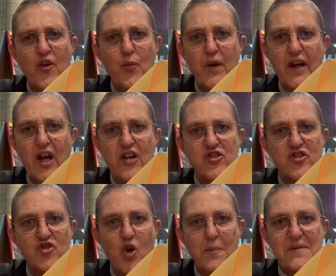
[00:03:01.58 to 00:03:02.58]
we're going to
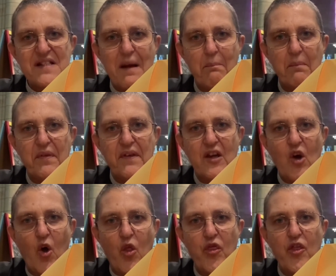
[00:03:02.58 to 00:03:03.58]
drop something
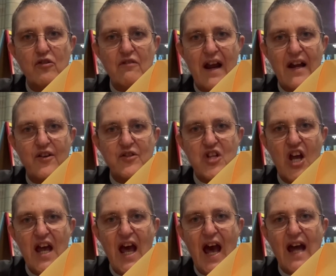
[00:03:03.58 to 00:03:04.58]
on the ground
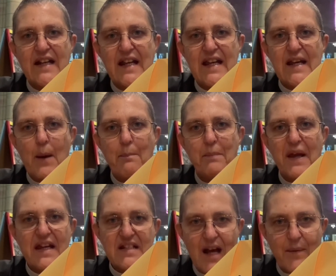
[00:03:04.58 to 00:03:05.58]
and he can pick
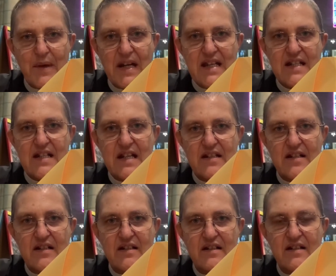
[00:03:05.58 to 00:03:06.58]
it up and eat it.
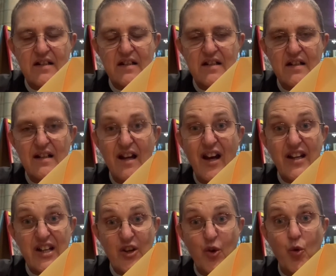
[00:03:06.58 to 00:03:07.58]
And
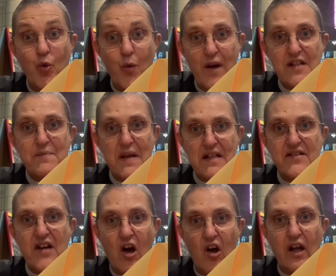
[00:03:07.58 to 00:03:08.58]
he always beats
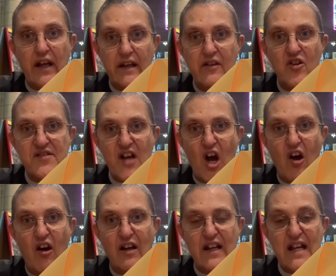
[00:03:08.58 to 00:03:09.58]
Harley because
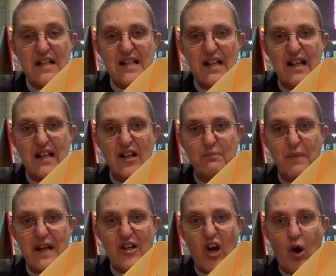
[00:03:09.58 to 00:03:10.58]
Harley is a little
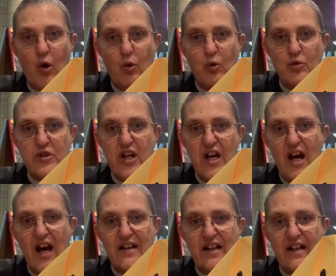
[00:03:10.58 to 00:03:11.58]
bit old
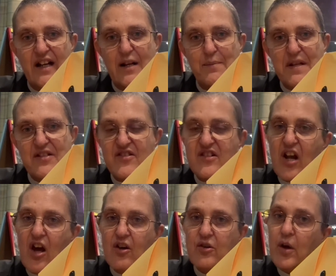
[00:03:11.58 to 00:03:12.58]
and a little bit
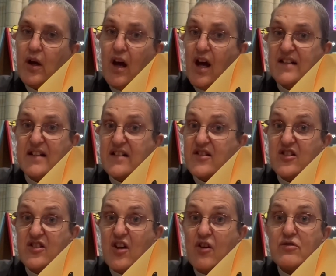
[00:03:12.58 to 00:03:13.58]
slow and doesn't
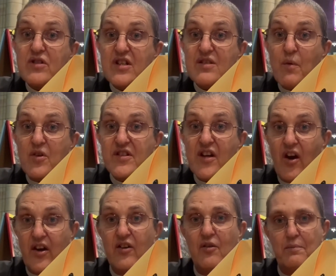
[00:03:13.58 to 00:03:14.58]
notice what's going
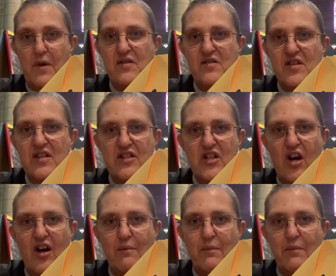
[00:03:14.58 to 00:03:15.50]
on most of the time.